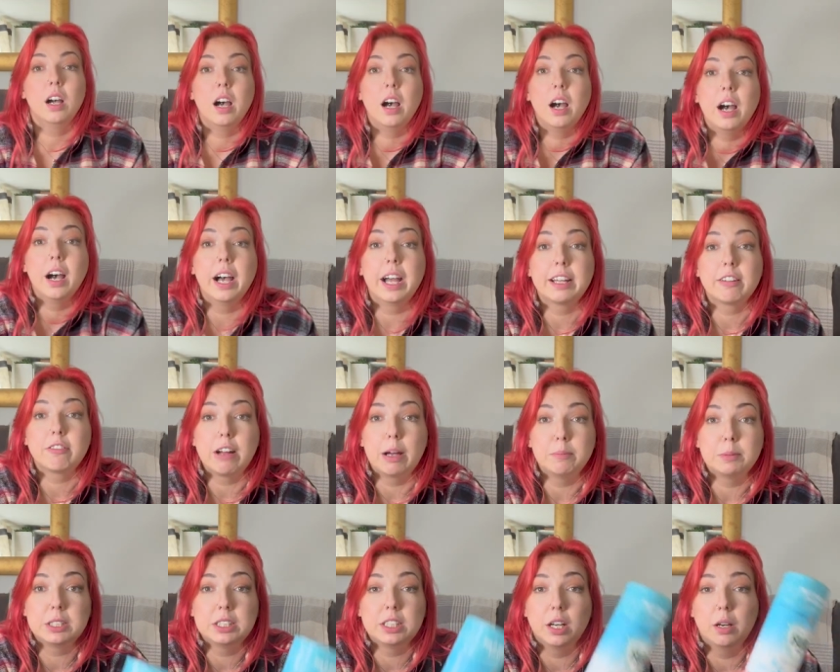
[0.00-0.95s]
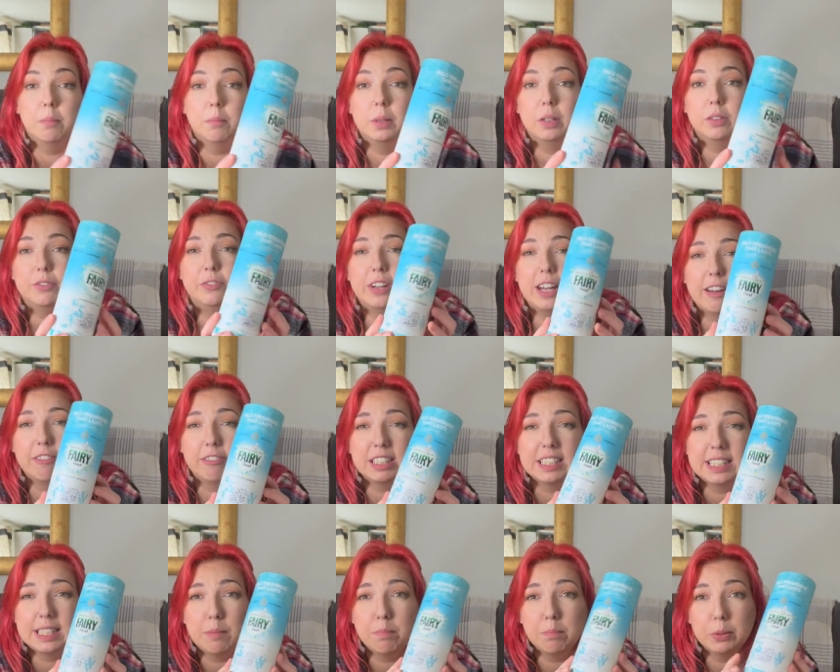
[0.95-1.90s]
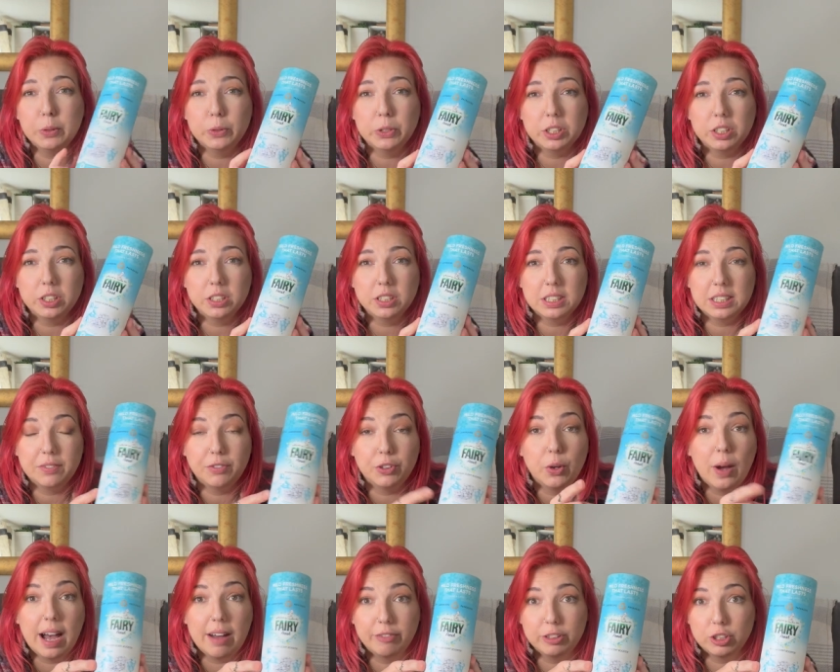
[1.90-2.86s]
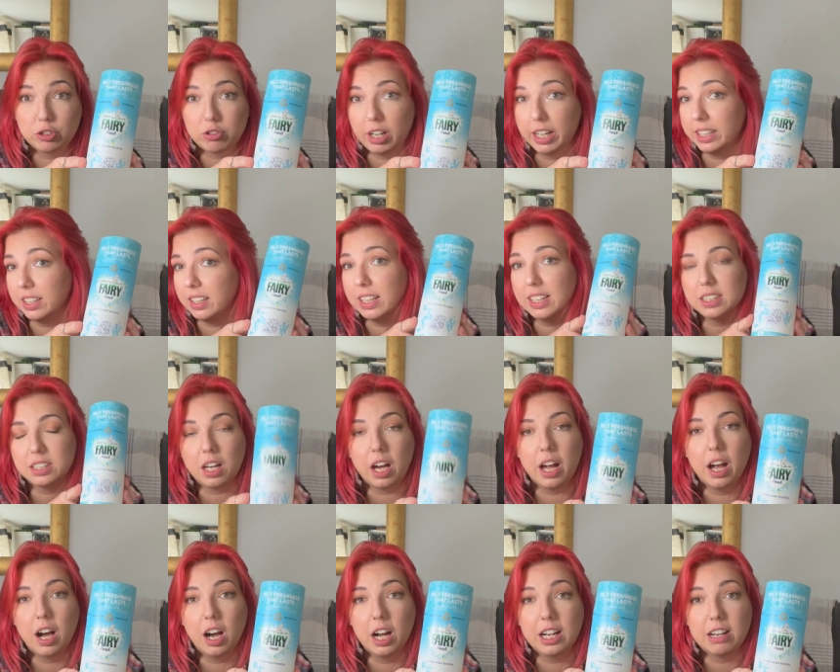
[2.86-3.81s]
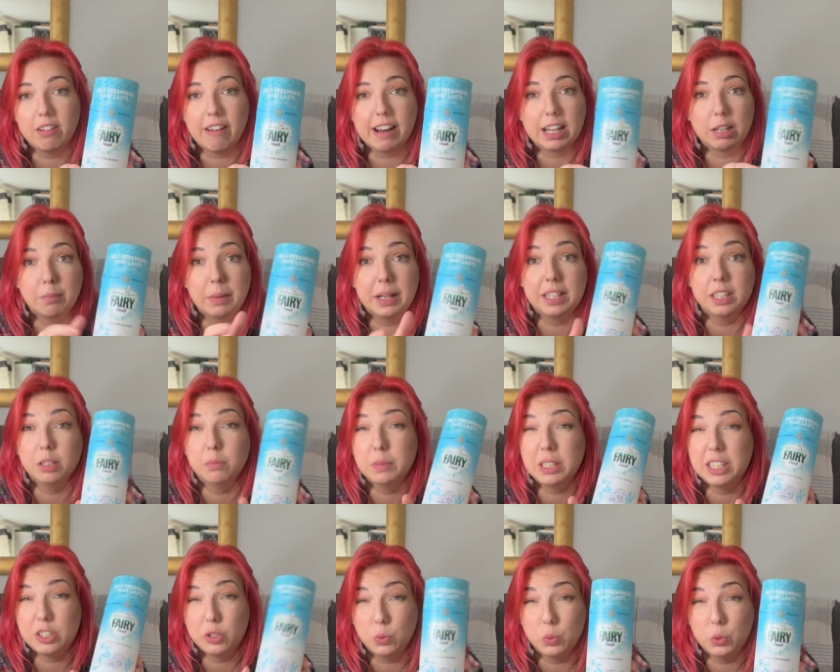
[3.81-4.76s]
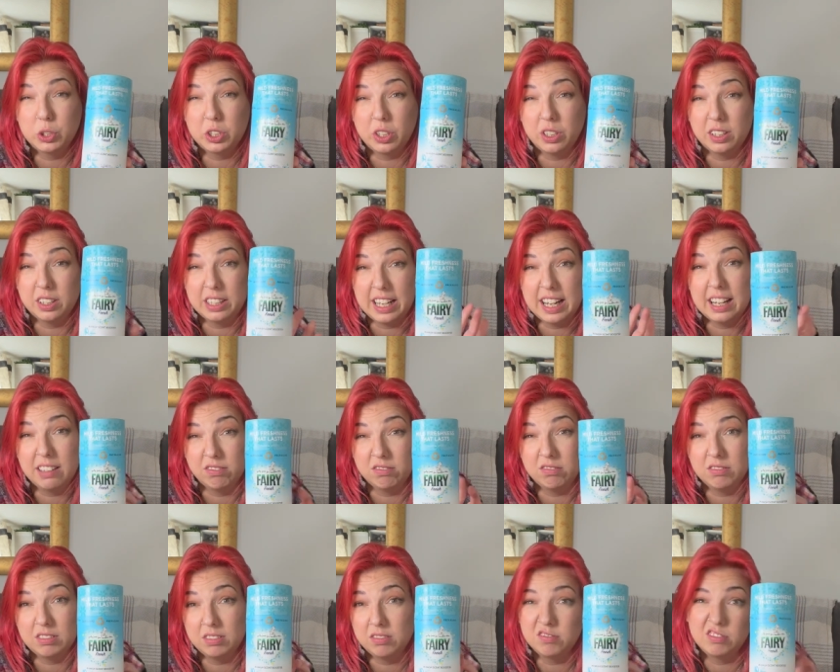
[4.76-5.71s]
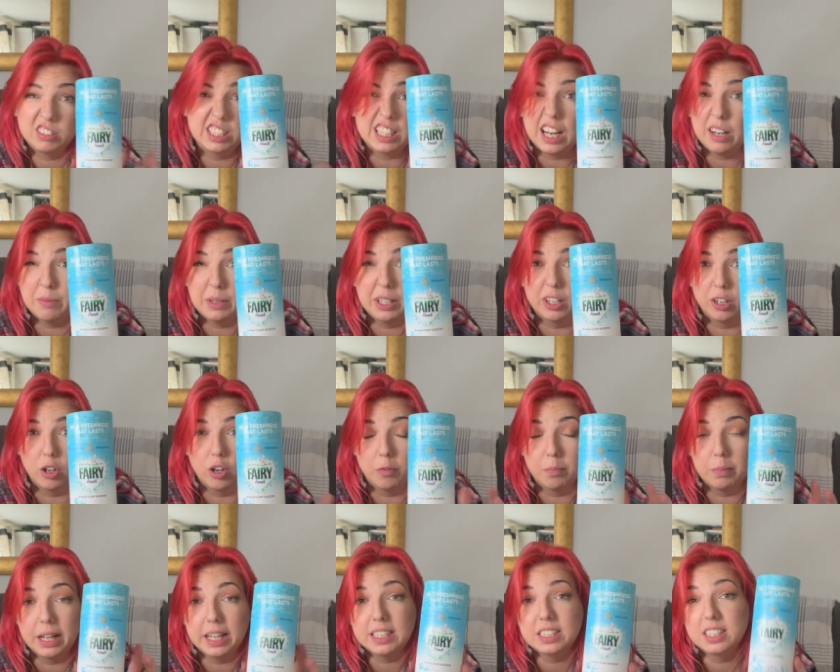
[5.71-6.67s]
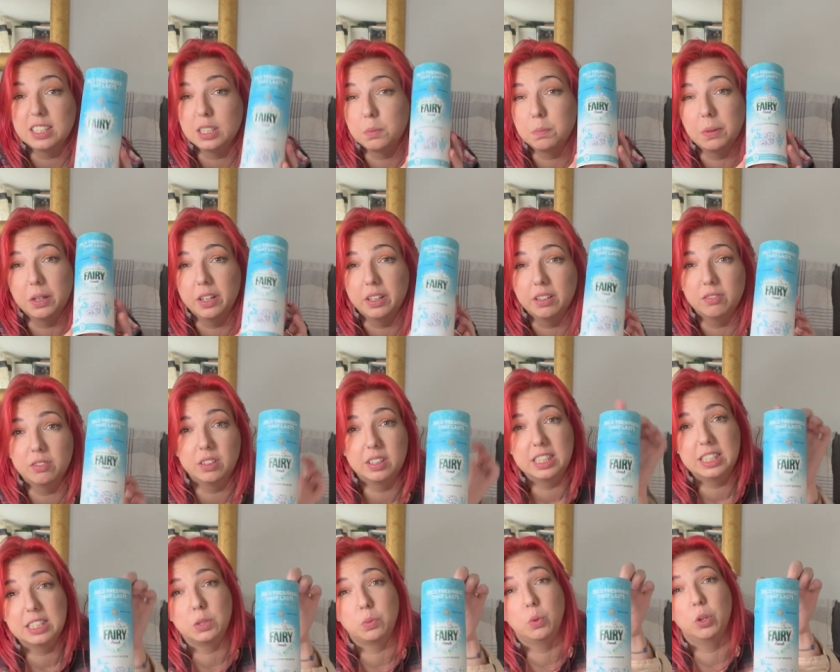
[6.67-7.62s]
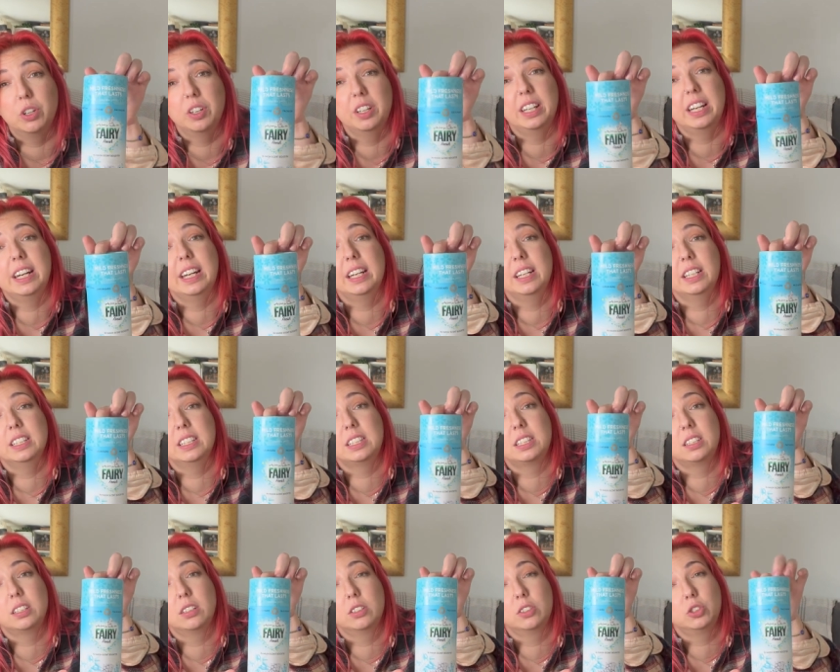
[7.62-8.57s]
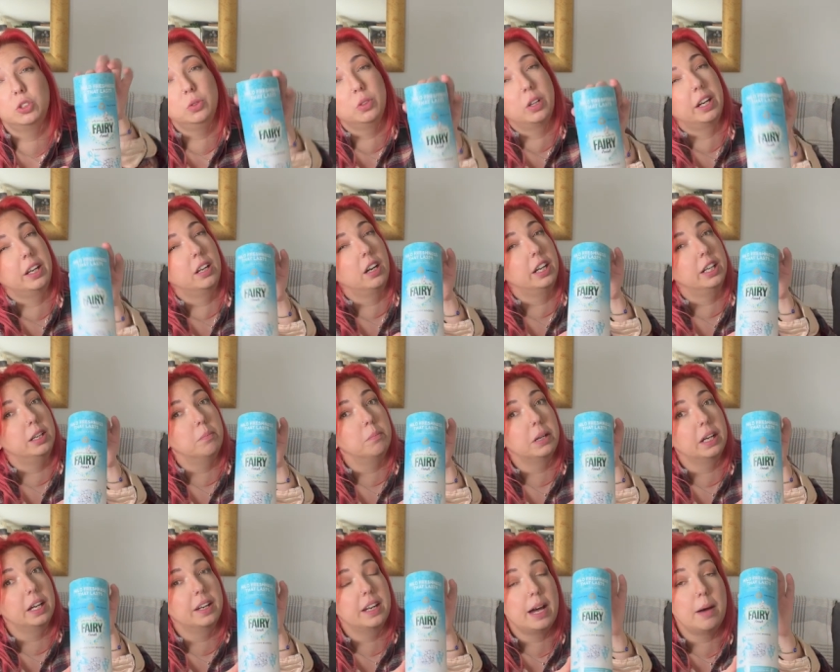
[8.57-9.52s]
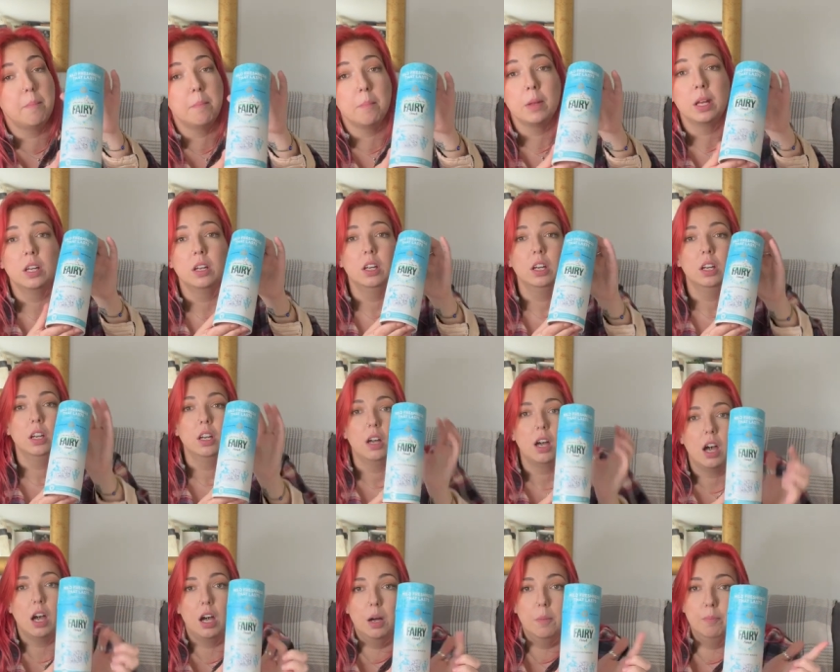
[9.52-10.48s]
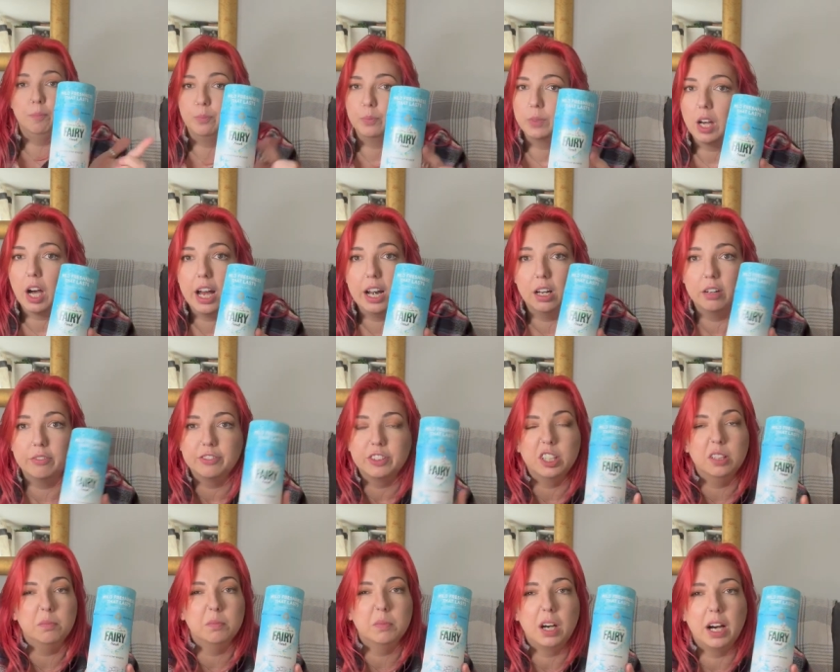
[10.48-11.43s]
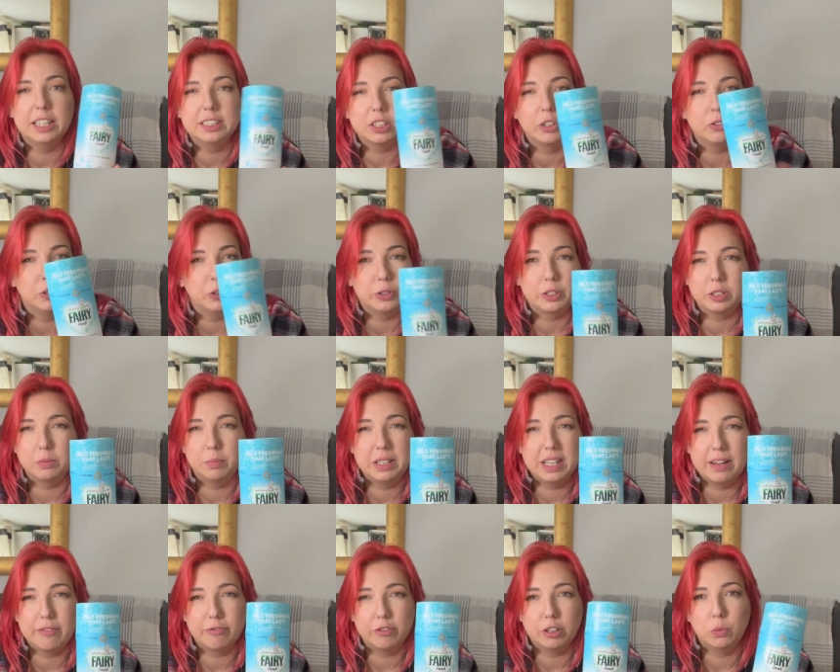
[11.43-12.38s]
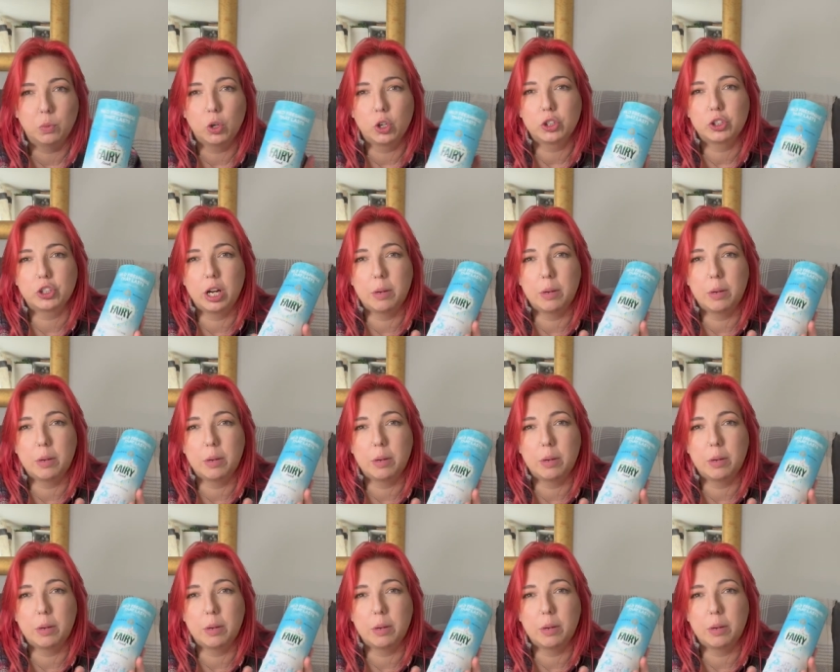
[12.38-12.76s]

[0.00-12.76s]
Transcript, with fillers: I grabbed some fairy scent boosters. If you haven't tried these, I highly recommend them. They sell them in a lot of places, but this one is £2.99 in B&M. I love them. I don't use them in every wash.